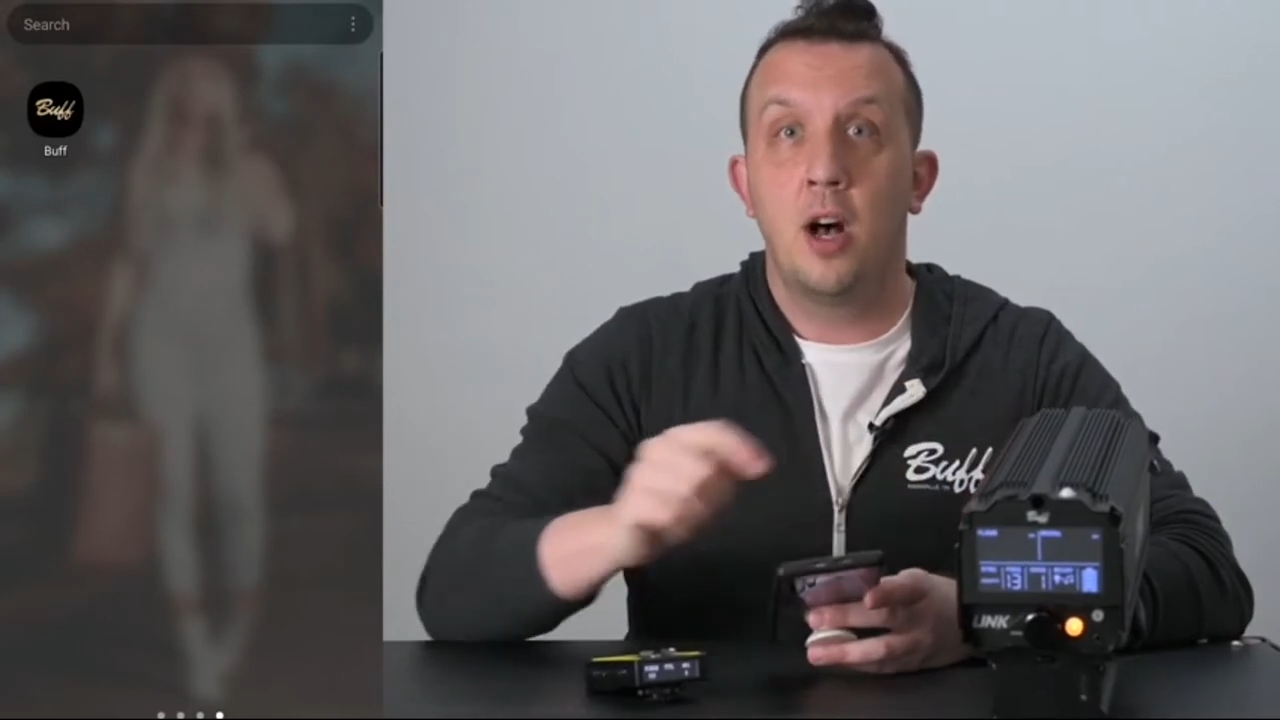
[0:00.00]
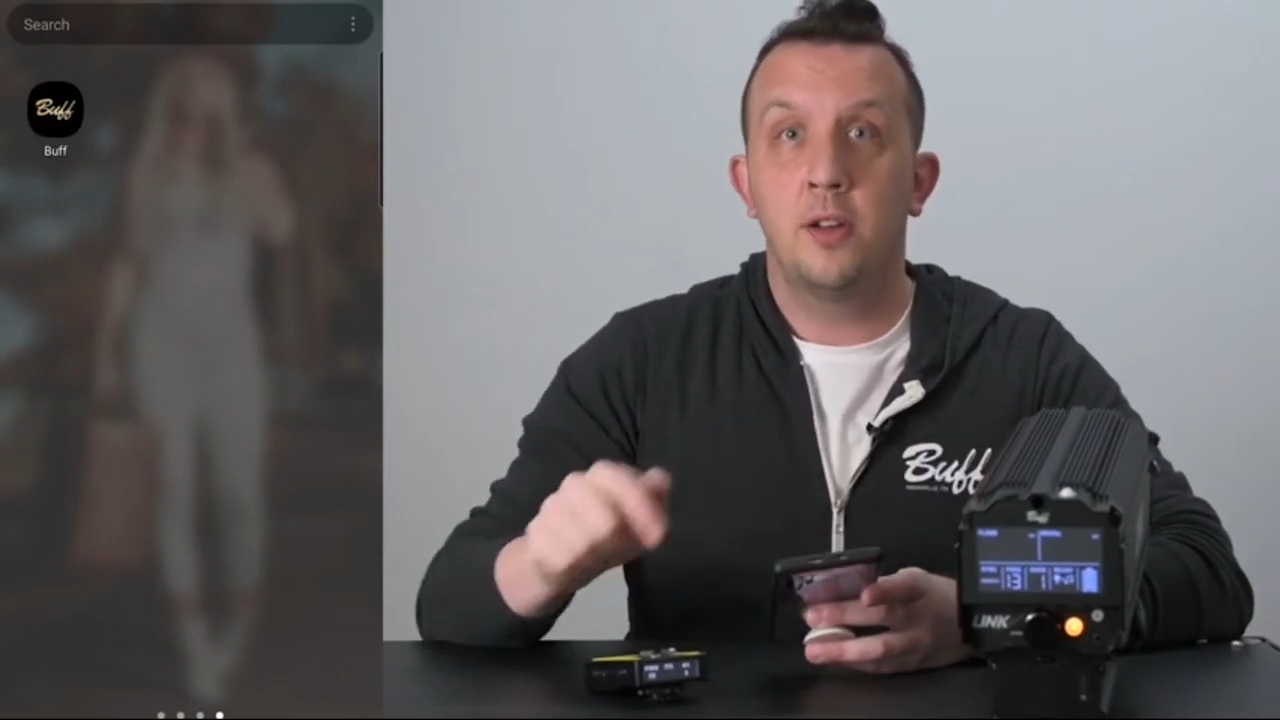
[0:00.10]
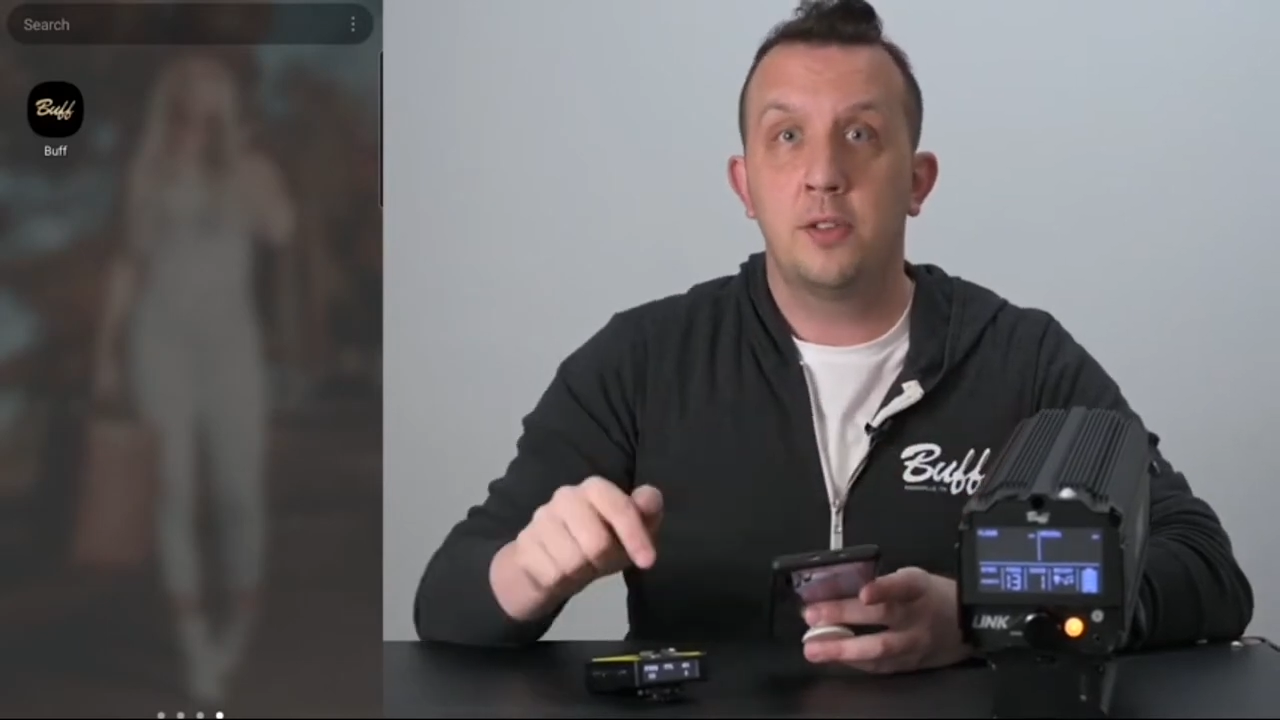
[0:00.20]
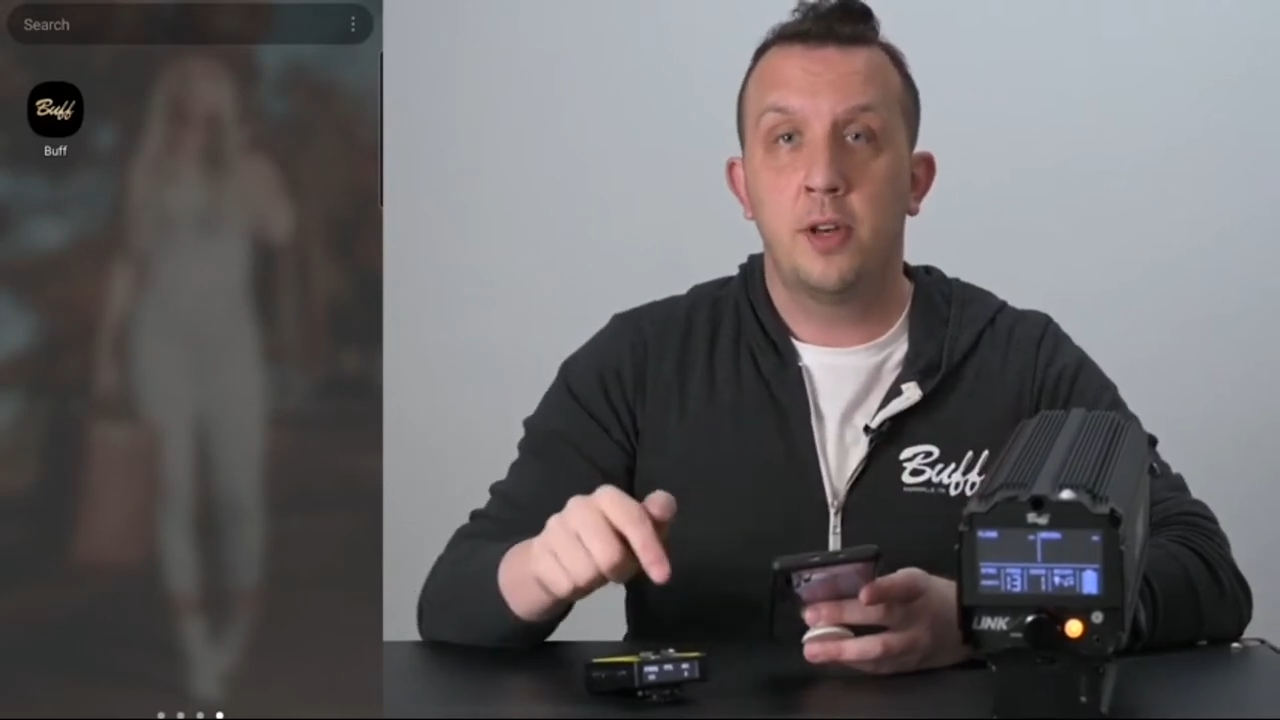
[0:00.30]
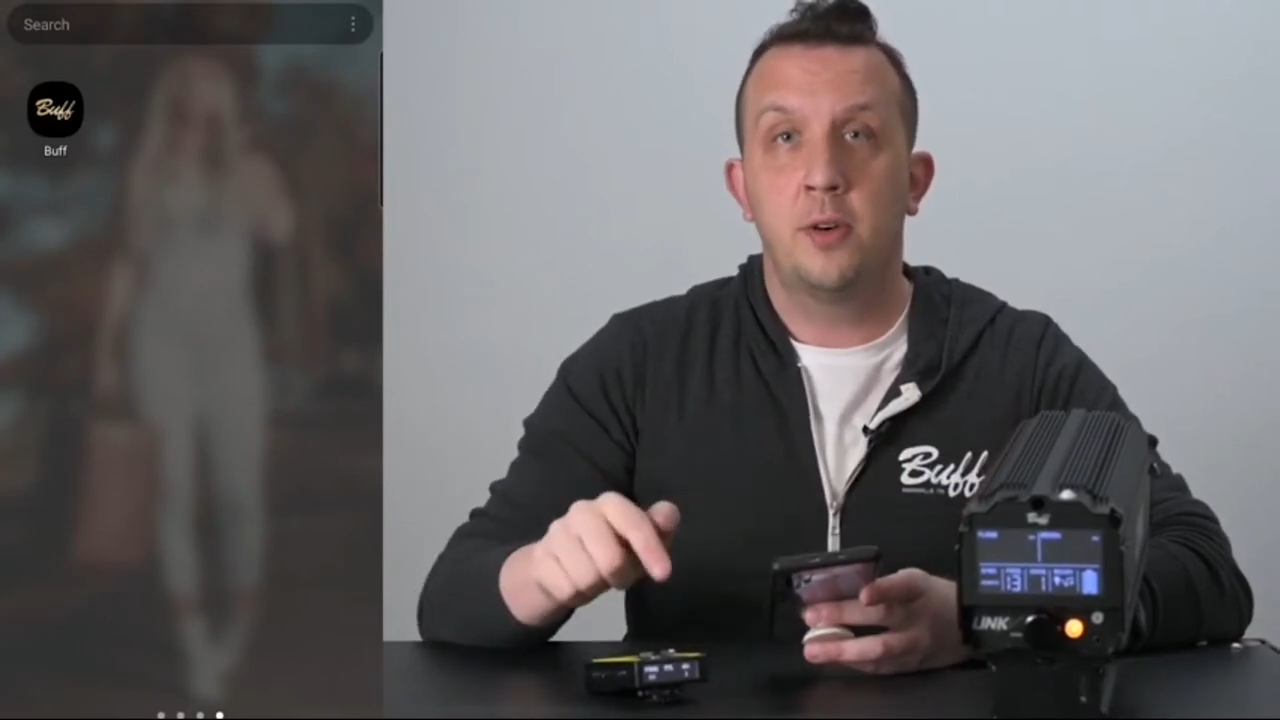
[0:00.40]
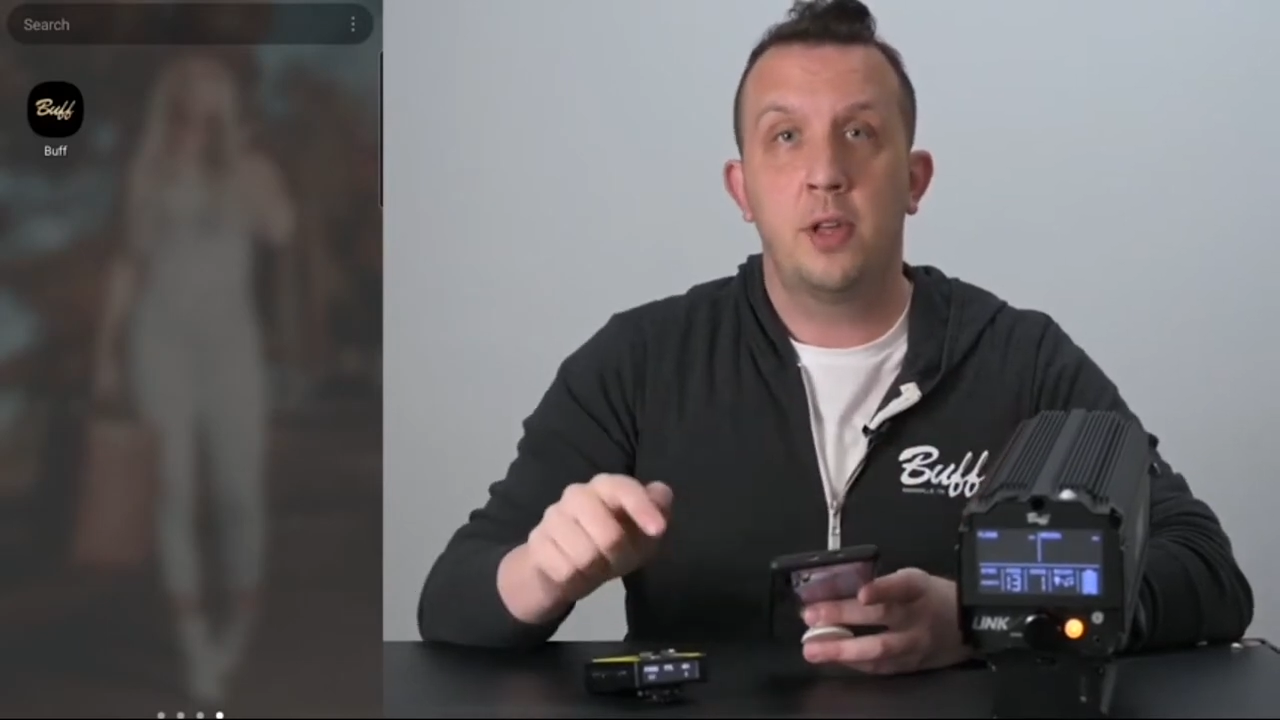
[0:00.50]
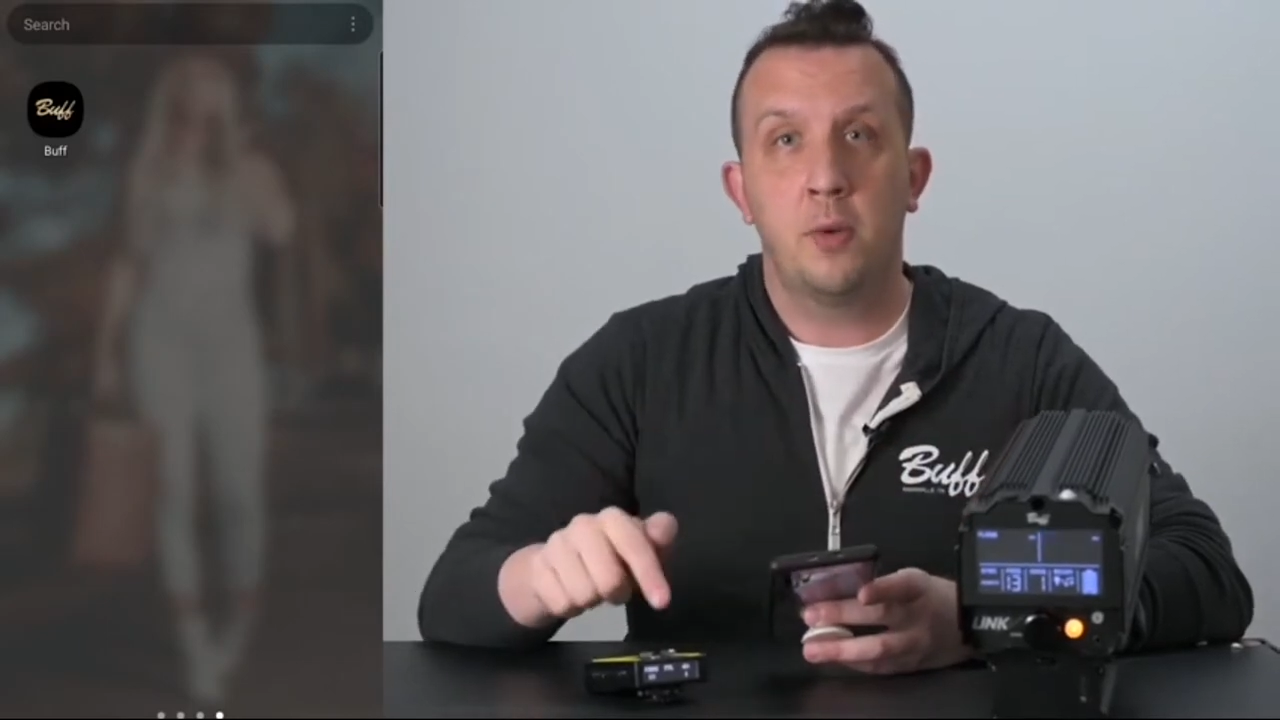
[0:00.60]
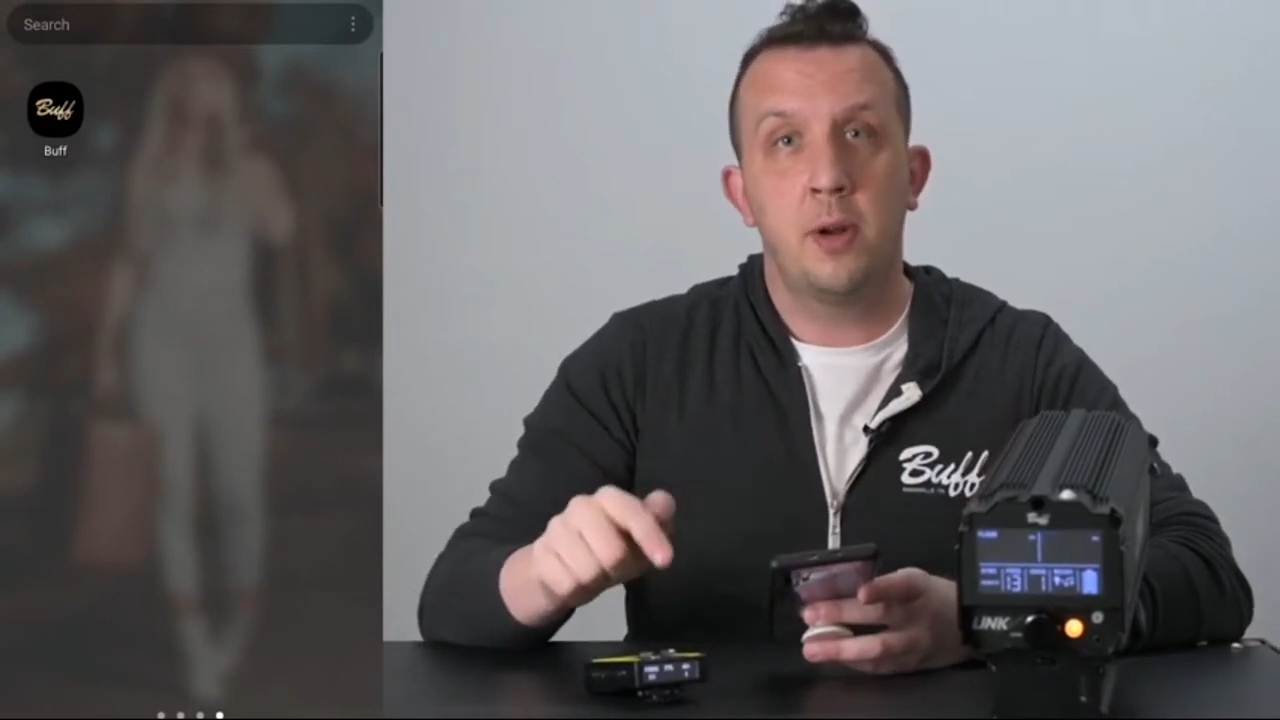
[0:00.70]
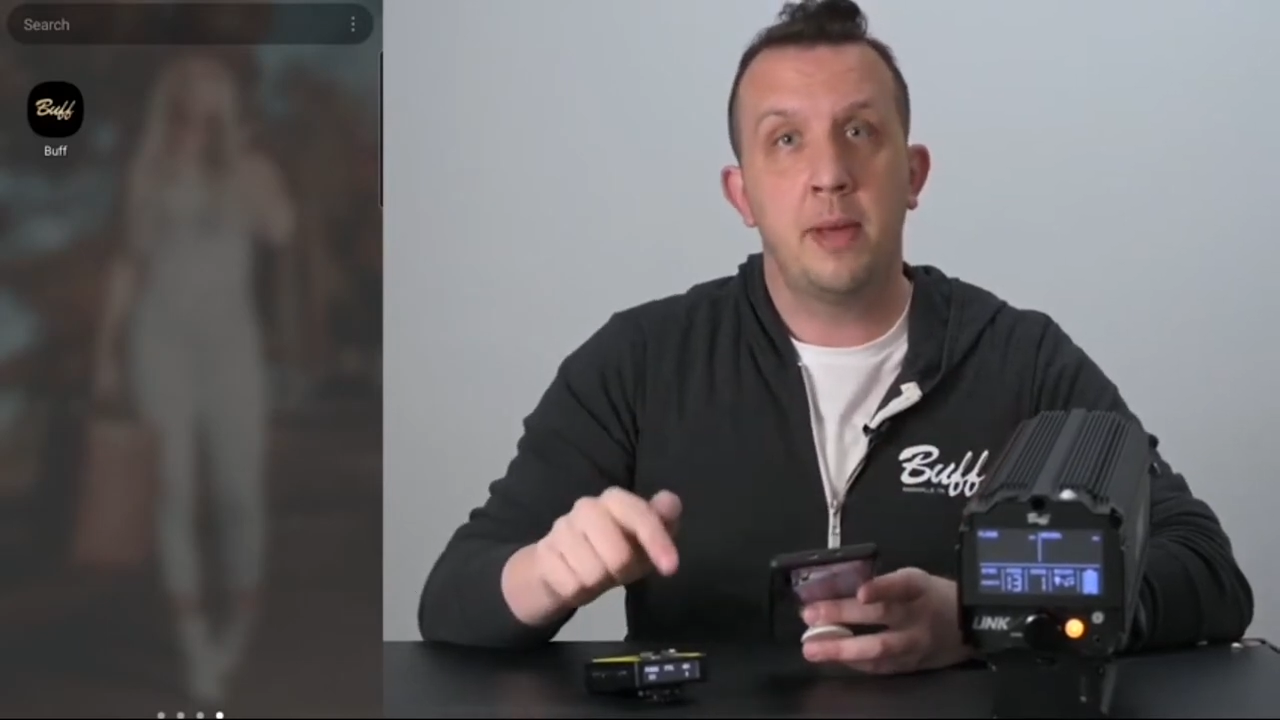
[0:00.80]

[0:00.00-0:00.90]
Also, you want